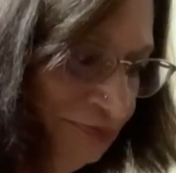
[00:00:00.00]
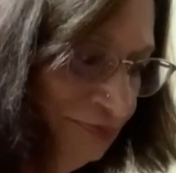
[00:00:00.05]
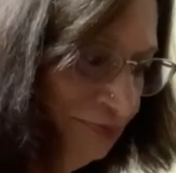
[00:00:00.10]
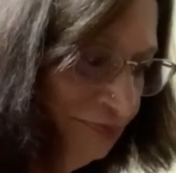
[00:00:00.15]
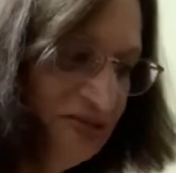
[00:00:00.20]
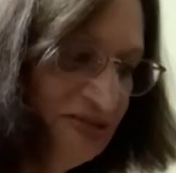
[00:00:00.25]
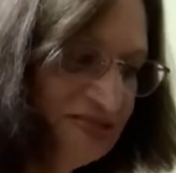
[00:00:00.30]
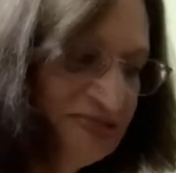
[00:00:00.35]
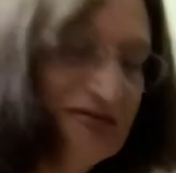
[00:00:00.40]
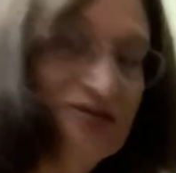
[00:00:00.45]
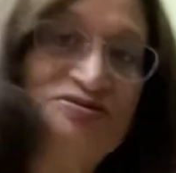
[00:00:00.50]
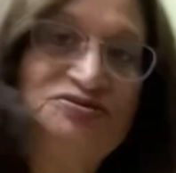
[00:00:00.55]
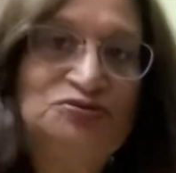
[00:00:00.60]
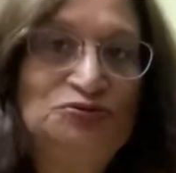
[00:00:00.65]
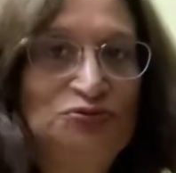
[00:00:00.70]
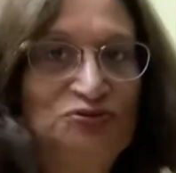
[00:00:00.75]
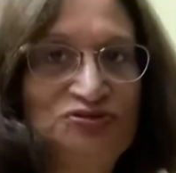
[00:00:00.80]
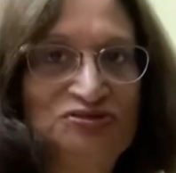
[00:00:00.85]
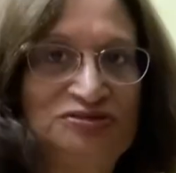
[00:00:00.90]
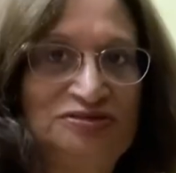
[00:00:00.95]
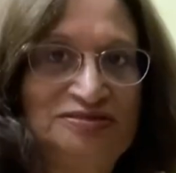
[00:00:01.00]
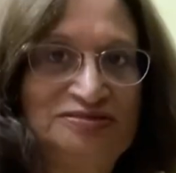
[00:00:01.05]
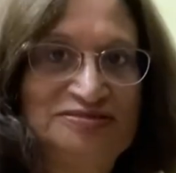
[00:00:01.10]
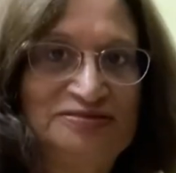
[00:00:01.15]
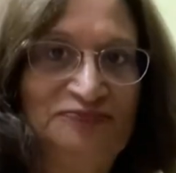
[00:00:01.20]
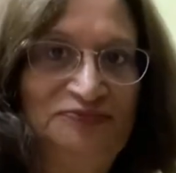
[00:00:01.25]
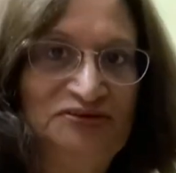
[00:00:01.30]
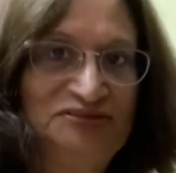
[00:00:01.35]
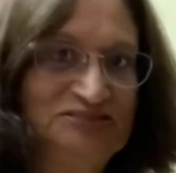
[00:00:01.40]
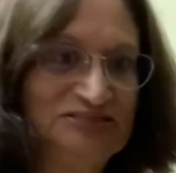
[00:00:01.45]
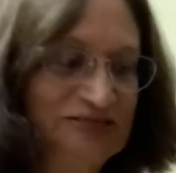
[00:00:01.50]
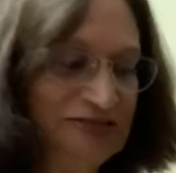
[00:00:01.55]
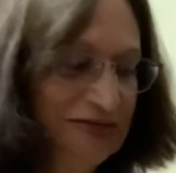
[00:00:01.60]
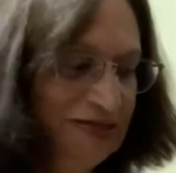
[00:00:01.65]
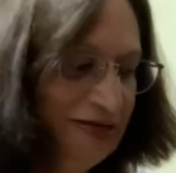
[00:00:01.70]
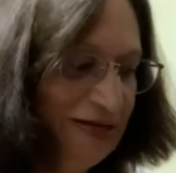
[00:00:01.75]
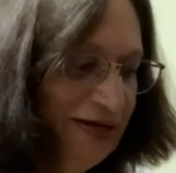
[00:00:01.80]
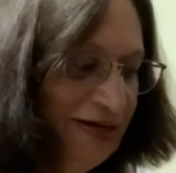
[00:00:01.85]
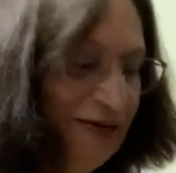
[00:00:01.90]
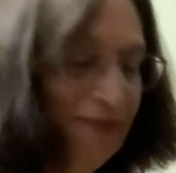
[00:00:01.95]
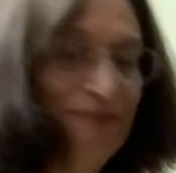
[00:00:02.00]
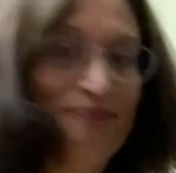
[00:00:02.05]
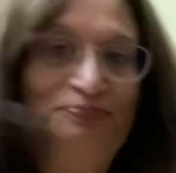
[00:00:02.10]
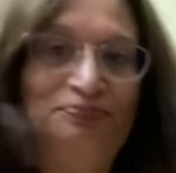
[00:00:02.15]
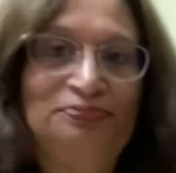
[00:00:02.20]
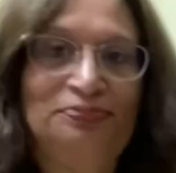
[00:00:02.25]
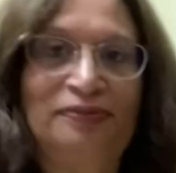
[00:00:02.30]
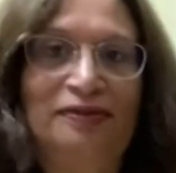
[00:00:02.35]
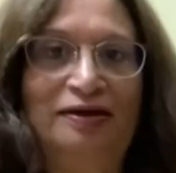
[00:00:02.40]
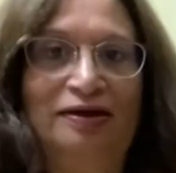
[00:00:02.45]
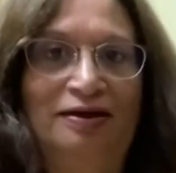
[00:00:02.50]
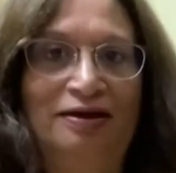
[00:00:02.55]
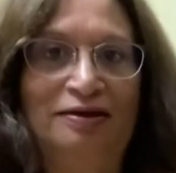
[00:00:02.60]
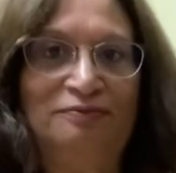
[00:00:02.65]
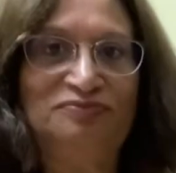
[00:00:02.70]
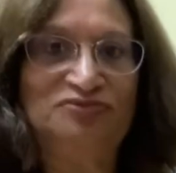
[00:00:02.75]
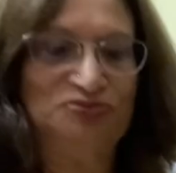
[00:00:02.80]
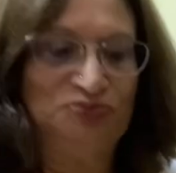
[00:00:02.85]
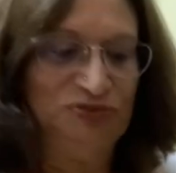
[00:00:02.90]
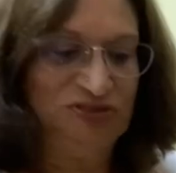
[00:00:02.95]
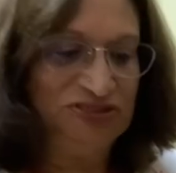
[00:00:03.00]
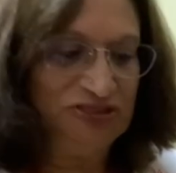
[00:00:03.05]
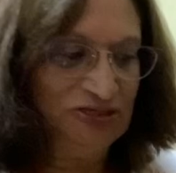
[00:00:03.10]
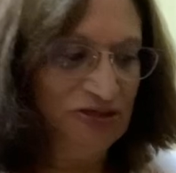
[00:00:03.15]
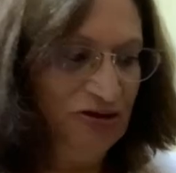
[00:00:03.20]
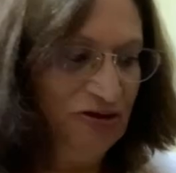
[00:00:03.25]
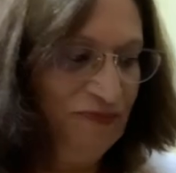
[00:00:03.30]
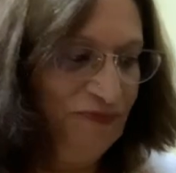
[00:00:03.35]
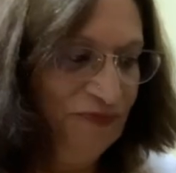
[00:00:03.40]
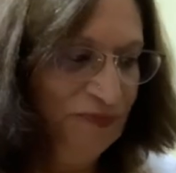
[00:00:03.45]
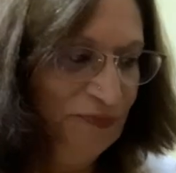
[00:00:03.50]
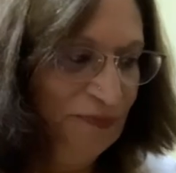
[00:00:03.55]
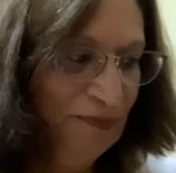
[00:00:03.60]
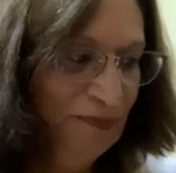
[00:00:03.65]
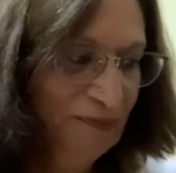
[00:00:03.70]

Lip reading: This has roasted sufficiently. I'm switching off